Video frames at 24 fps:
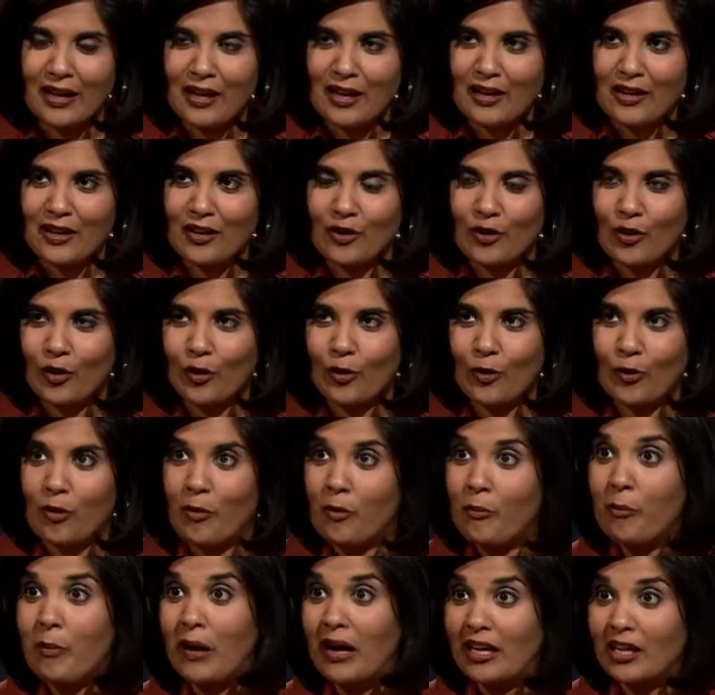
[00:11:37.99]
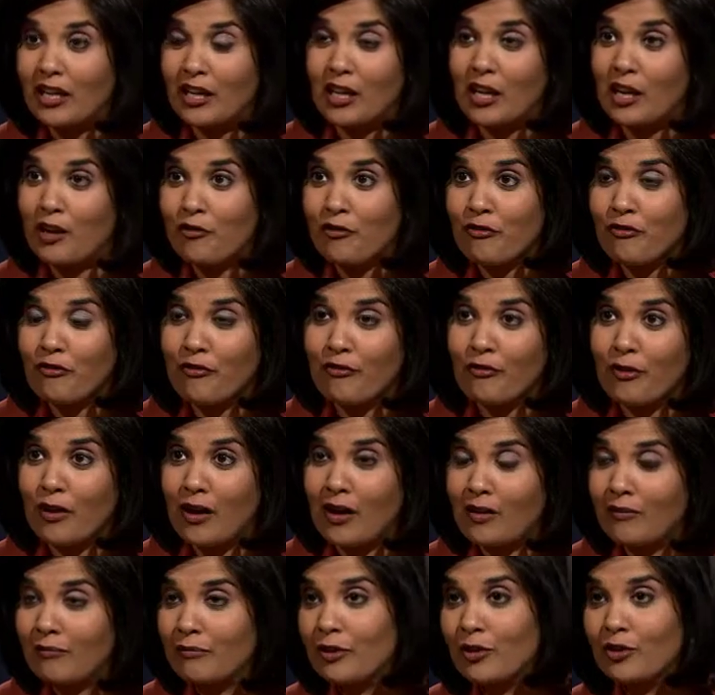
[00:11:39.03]
you know, money if
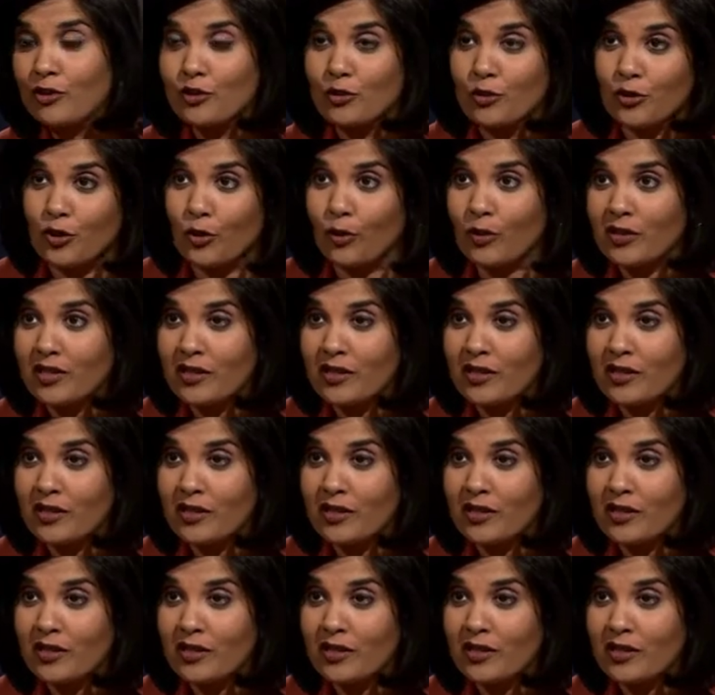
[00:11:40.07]
you're doing your own,